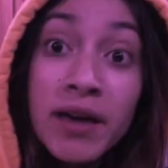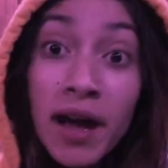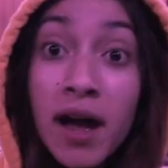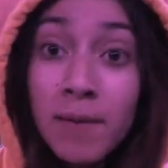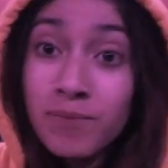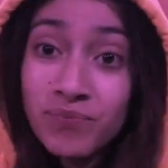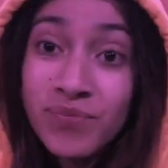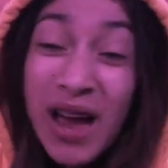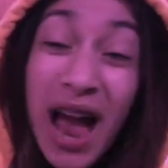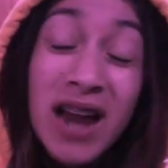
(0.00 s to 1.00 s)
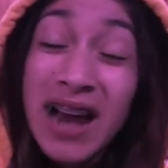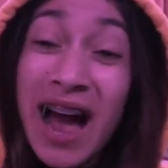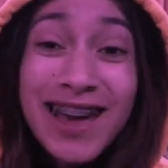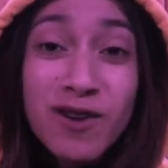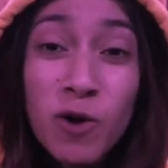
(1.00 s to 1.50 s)
yeah, I
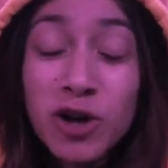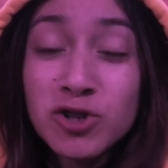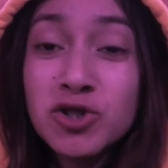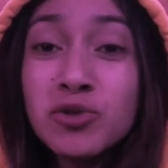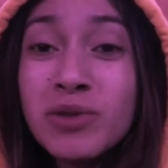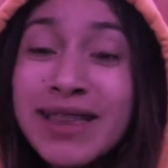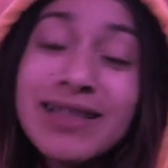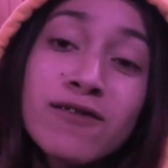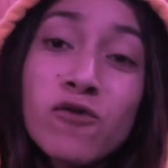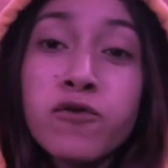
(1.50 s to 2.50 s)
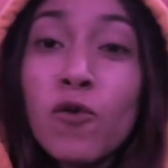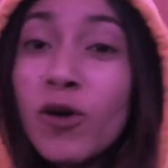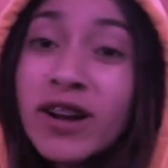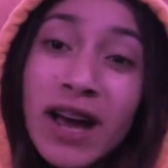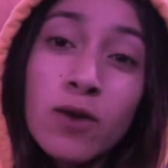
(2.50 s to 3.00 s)
kind of want you, like, level
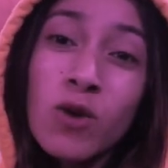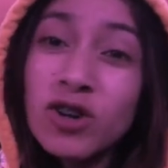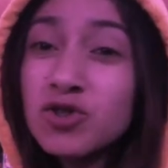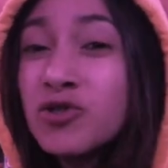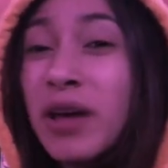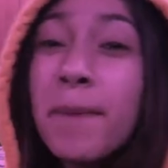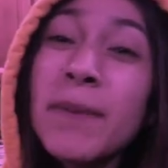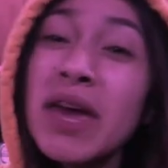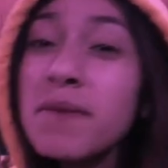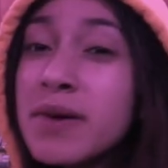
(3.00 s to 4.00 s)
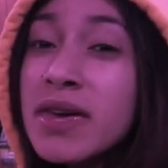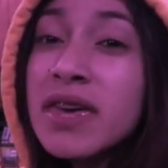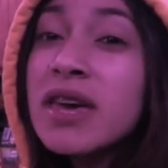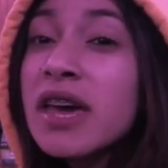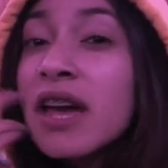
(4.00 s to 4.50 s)
4 kind of wants you, like,
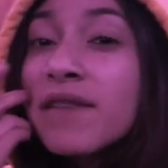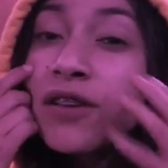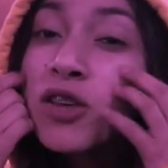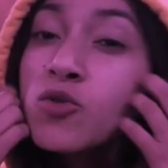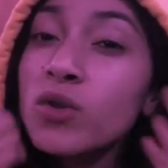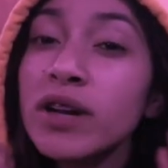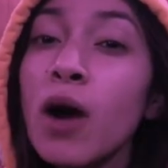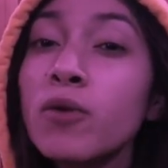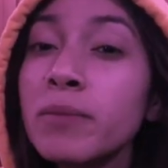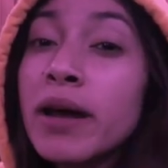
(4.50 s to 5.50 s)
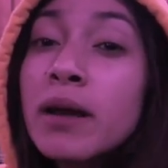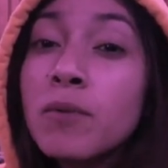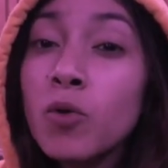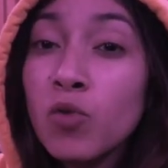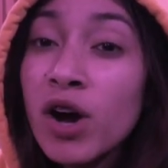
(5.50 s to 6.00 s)
maybe if it doesn't work out with my
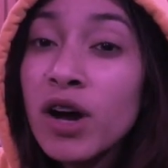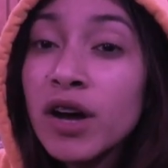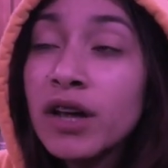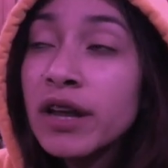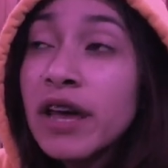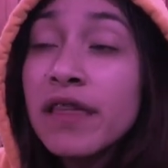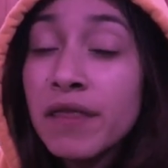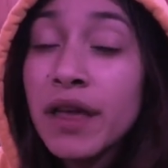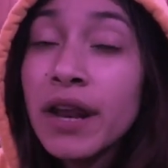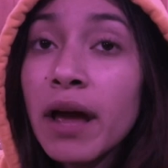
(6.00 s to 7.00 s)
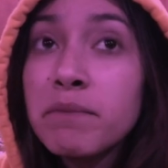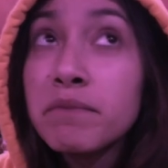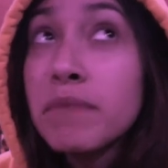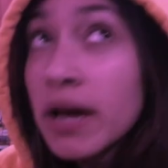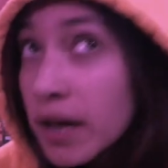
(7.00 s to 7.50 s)
number 1, then I
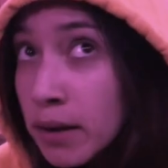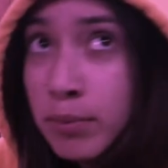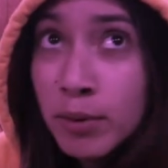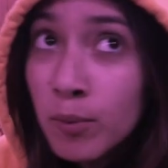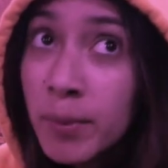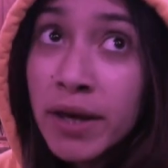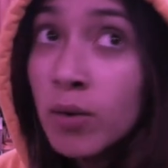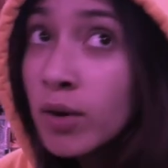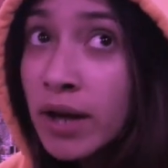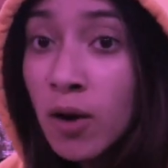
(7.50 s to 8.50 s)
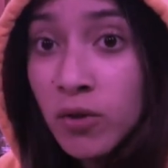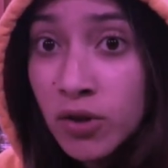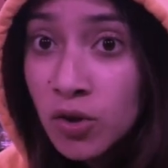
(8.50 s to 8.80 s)
maybe will make it work out with